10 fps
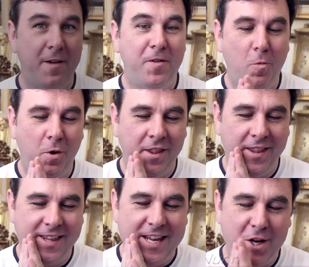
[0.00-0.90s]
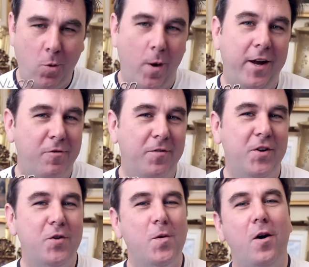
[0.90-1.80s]
if you want the quick
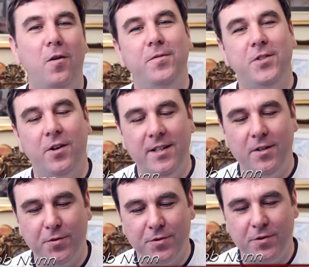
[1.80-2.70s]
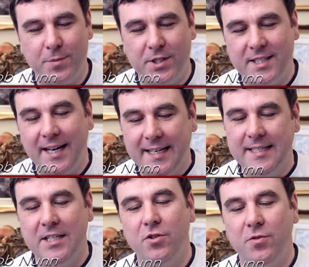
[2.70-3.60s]
review of Tony Northrup's
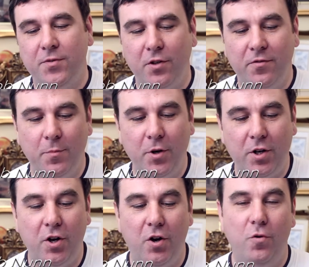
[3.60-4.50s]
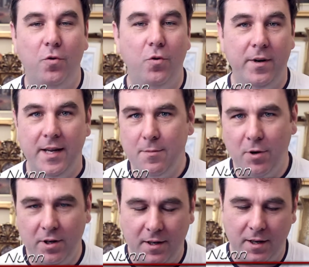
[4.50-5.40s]
stunning digital photography book or
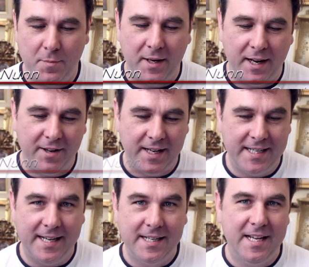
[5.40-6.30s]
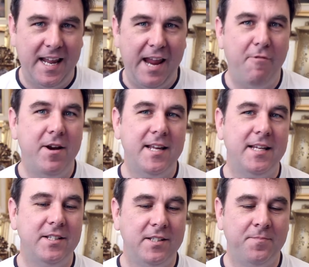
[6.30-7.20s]
ebook, and uh, depending how you get it, here it
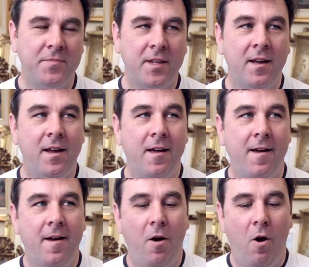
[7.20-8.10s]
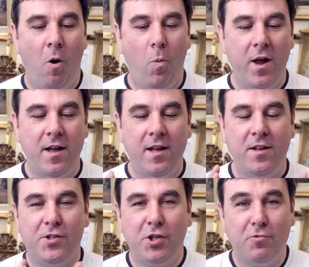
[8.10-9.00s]
is.
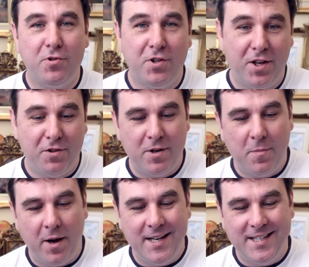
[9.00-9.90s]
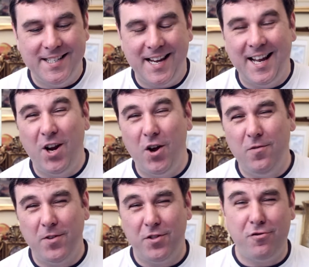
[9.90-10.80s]
With 233 pages and
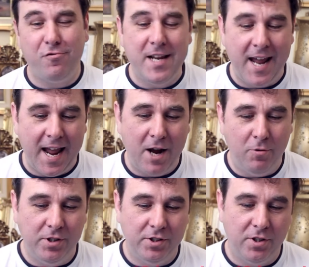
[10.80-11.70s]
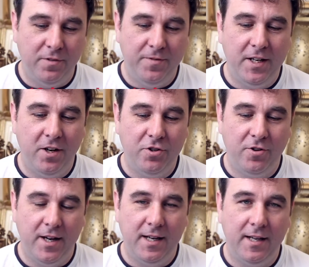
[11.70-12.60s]
over three hours of video
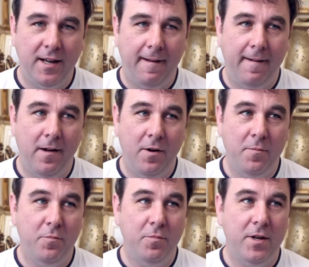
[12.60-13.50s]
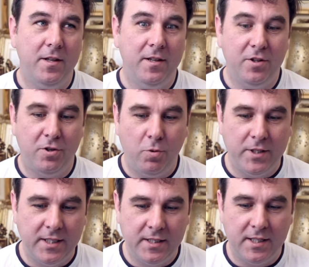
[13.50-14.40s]
training, um, with
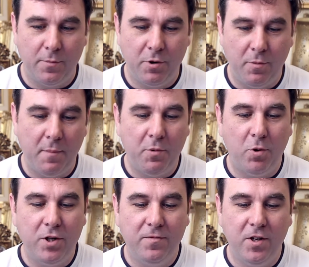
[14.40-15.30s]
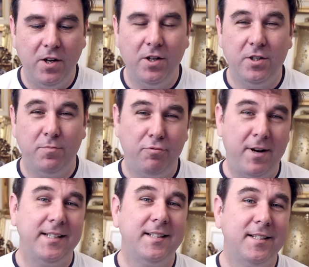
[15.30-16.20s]
quizzes to help you remember what you've learned,
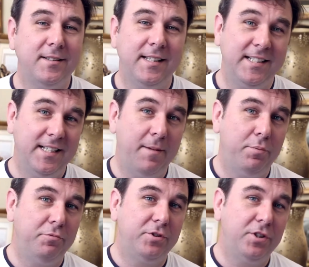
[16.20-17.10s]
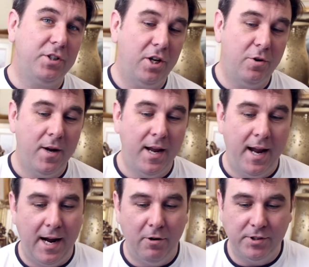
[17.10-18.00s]
practical examples to go
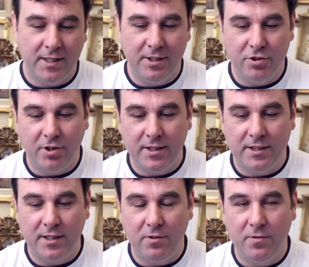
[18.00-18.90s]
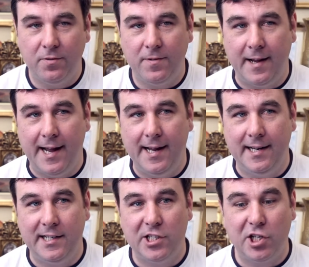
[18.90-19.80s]
out and try yourself,
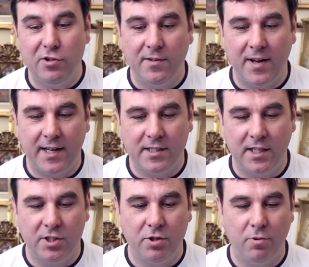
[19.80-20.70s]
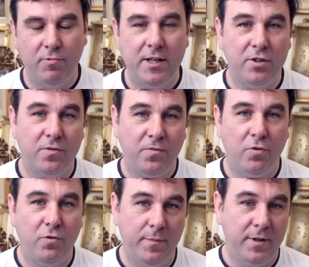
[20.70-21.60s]
and exclusive access to a readers
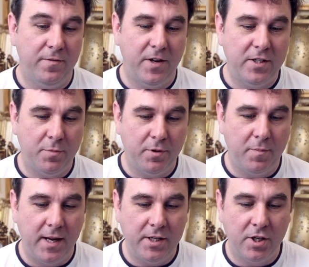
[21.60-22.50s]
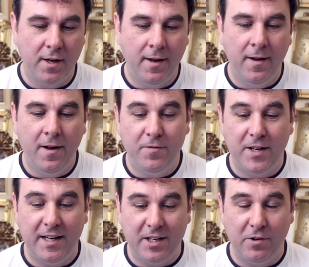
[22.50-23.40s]
forum and a Facebook page for
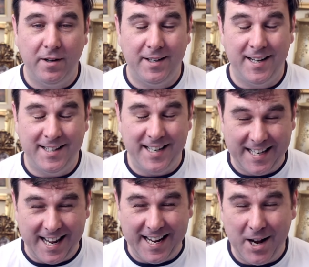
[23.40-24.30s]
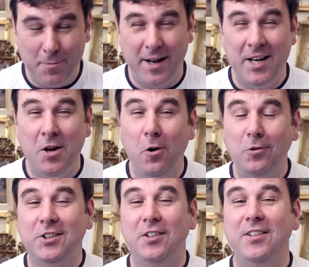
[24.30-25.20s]
get dedicated help. And you
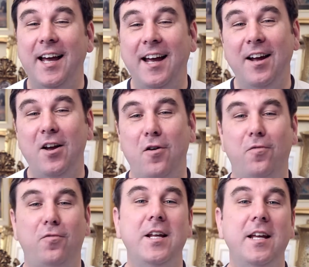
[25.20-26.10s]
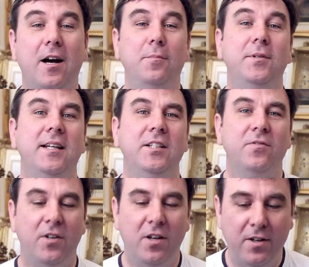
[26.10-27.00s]
also get free
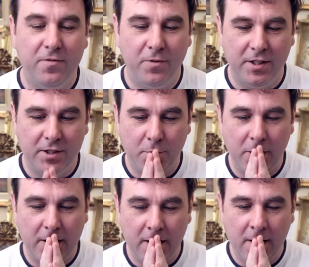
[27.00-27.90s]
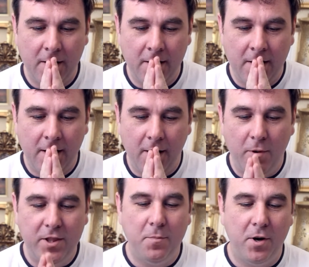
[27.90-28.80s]
updates for life with this book
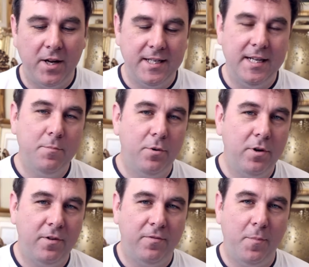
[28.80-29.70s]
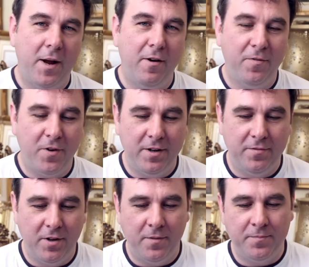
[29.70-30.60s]
whether you buy it as an ebook for about a
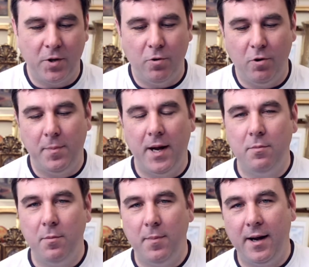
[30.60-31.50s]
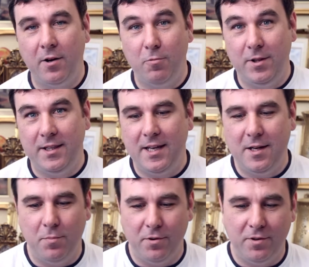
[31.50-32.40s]
fiver or a paperback, with the
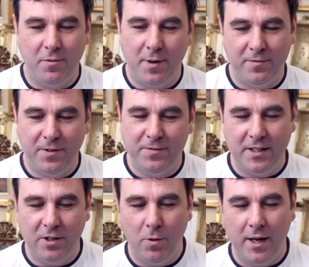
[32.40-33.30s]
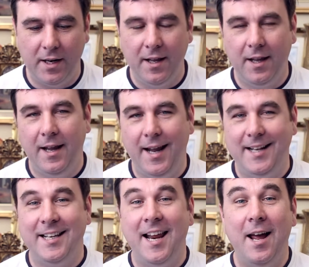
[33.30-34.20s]
ebook for about 15 quid,
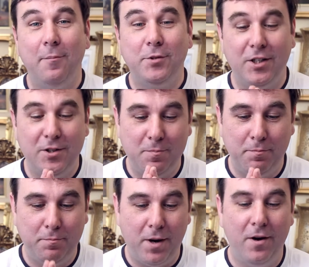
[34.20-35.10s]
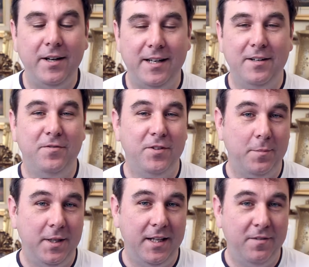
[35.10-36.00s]
it's an absolute bargain for the
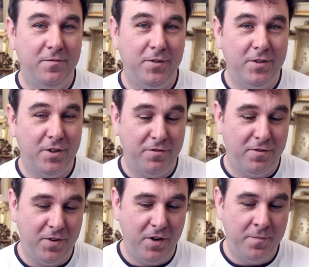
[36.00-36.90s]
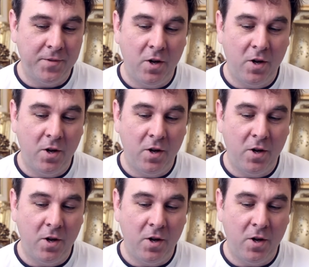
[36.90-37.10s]
beginning photographer